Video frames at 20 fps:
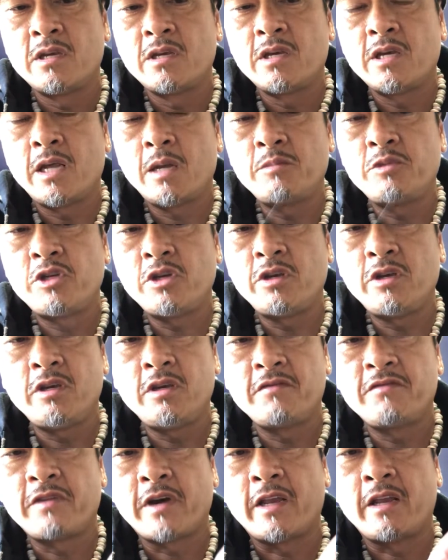And I'm sure you can
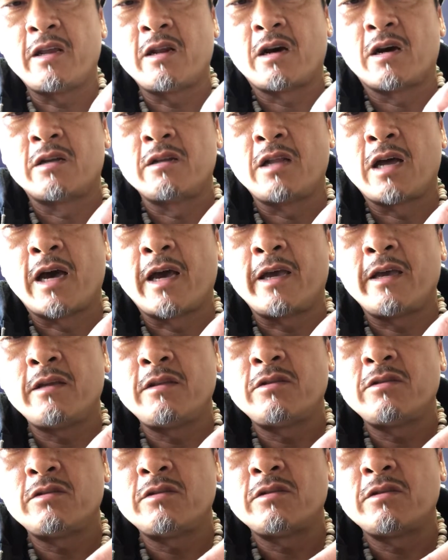find it online,
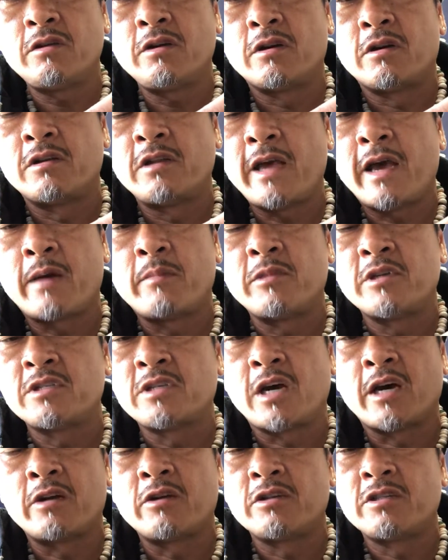on
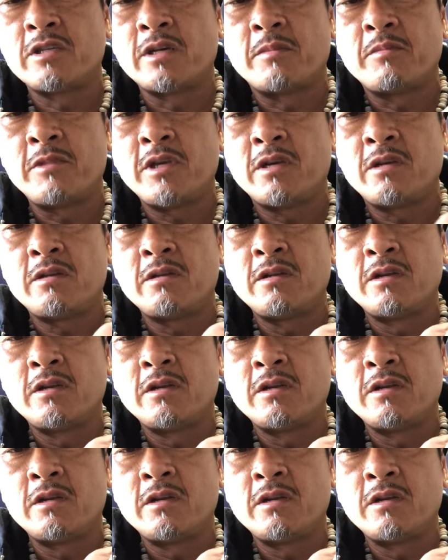Amazon or something.